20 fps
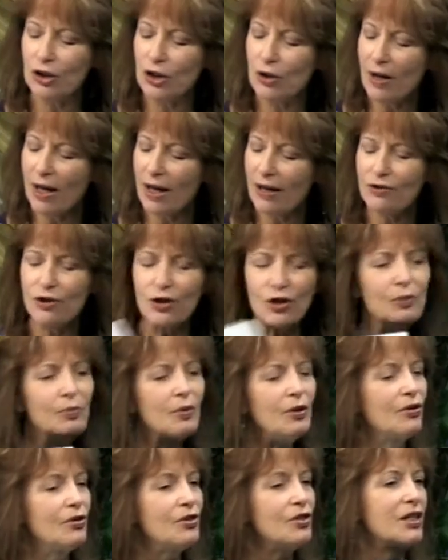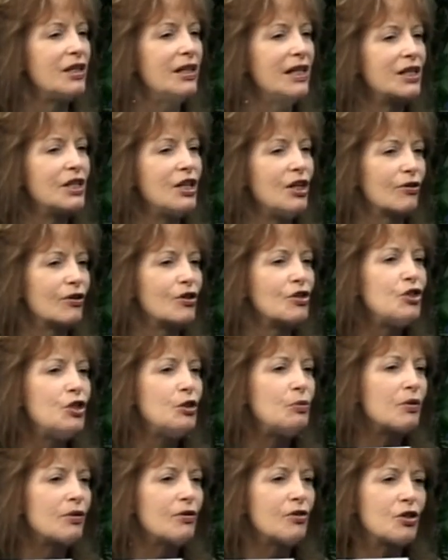have Jupiter sitting here, and
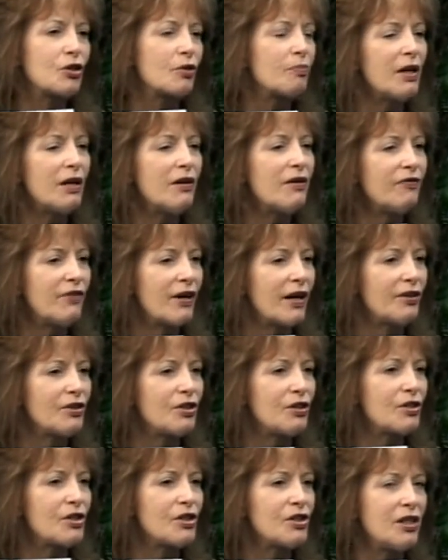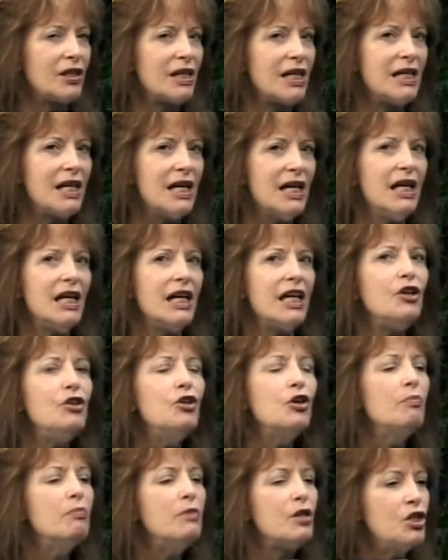Jupiter is your benefactor. It's sitting in your
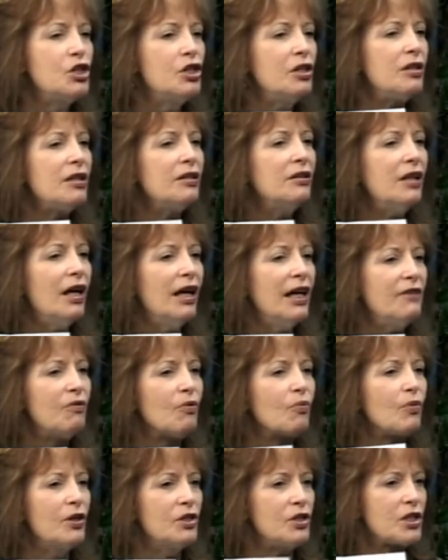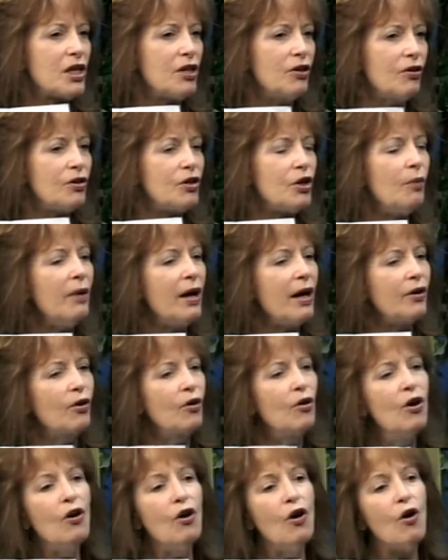mission in life and what's here. And no matter
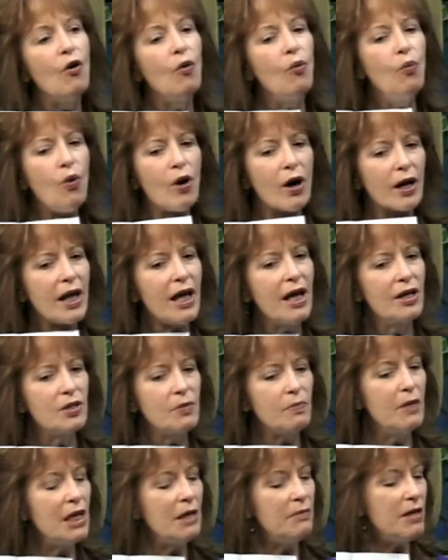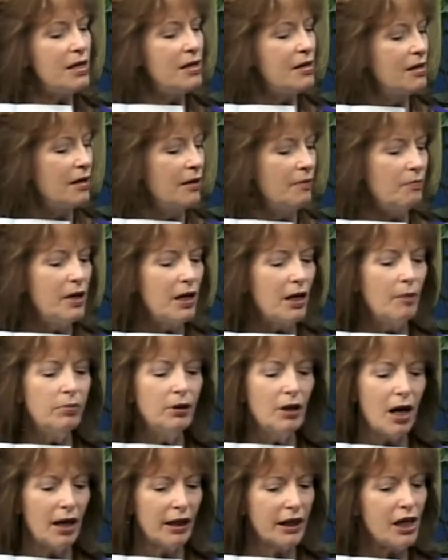what has maybe been a
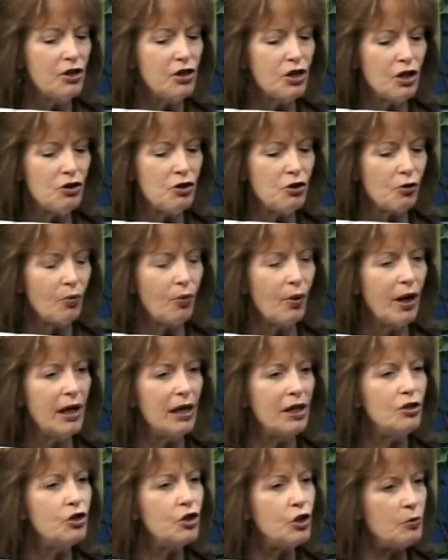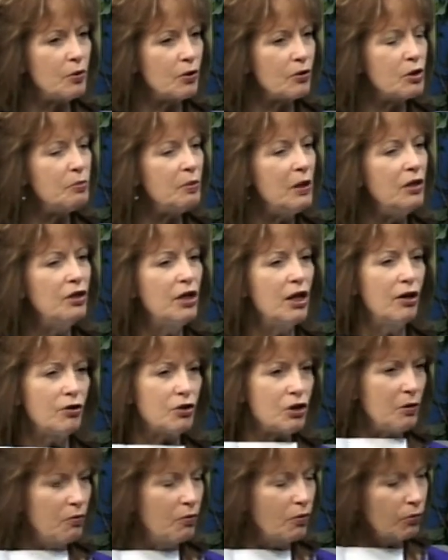blockage in your way, Jupiter's been there
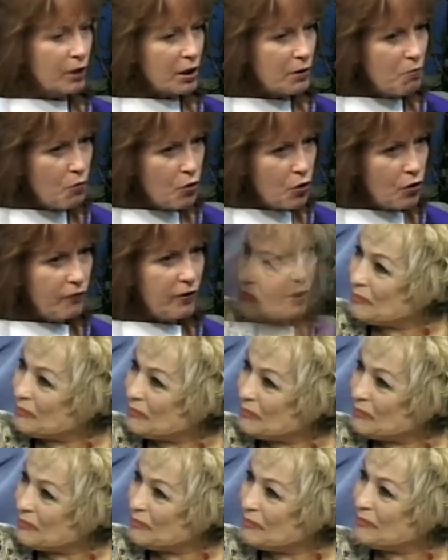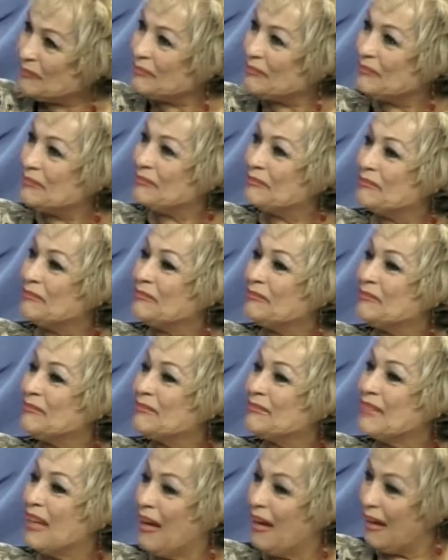to remove it. It's called your angel,
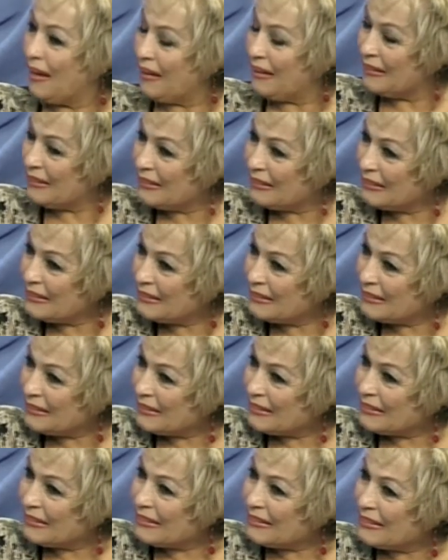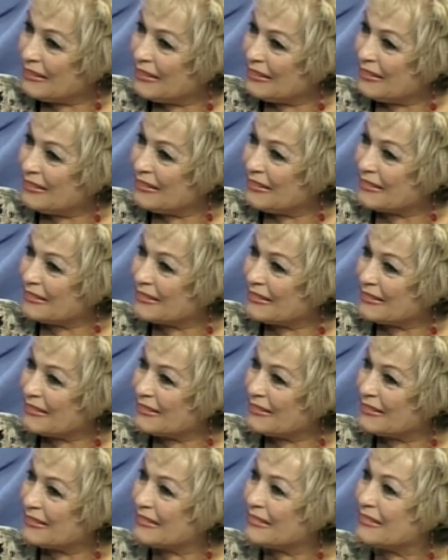and your angel sits in the high house,
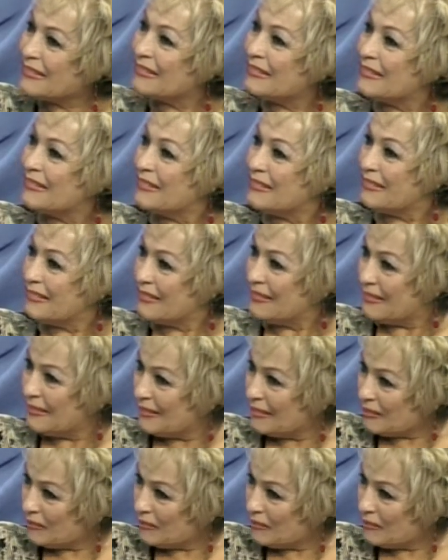the 10th house of